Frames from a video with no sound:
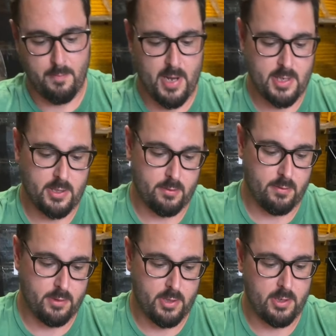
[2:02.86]
Pass it
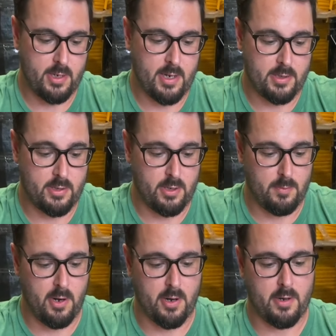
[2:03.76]
through till you get to your
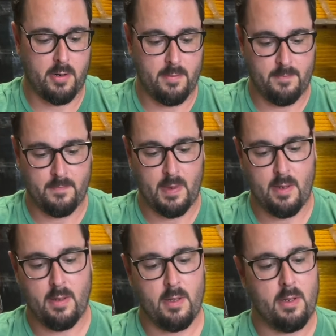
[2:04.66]
mark.
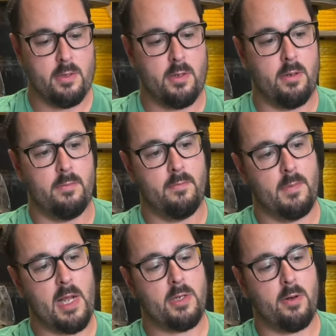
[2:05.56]
So
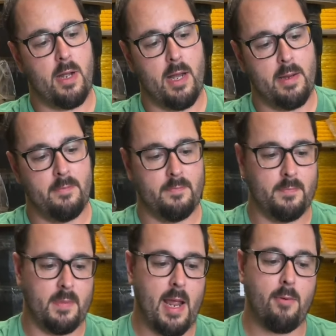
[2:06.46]
that's our eye.
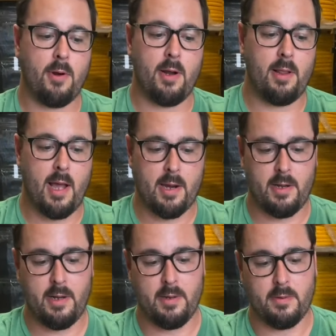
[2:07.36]
Now we're going to lock it
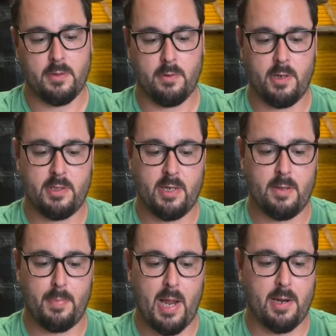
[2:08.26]
in. So we're going to take the
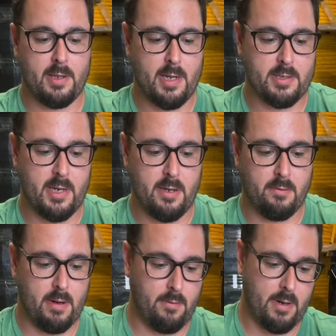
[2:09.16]
back of that tail,
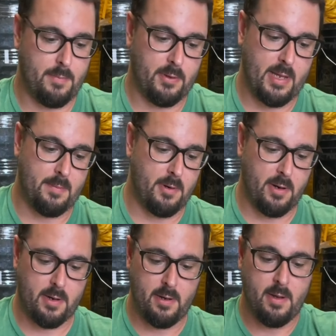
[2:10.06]
right where I put that
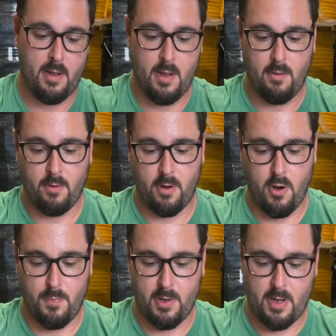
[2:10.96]
mark. We're going to
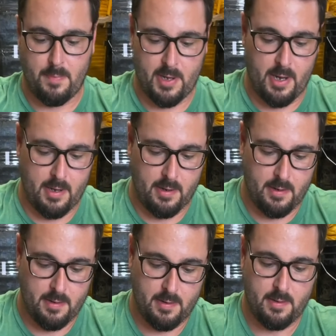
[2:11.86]
open it up again.
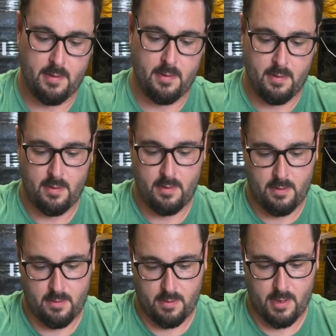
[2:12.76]

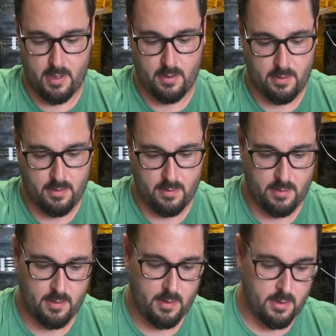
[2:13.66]
Okay?
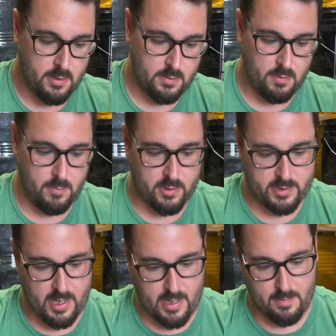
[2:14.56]
So one more
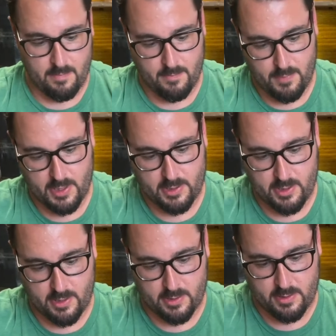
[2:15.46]
time. Pick
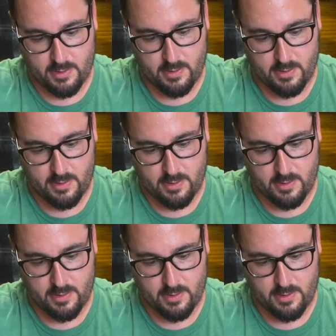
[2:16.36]
6.